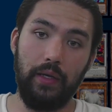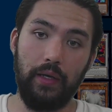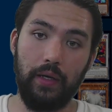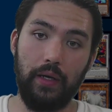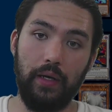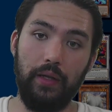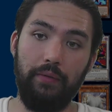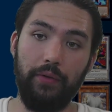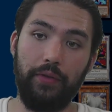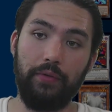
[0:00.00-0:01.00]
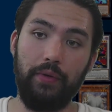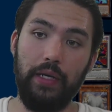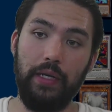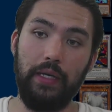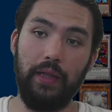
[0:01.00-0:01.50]

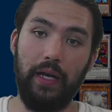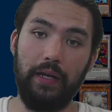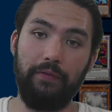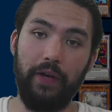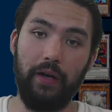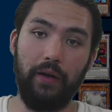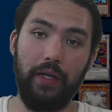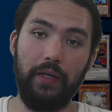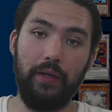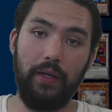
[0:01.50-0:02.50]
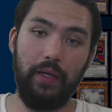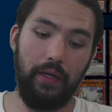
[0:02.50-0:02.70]
Light Fairy.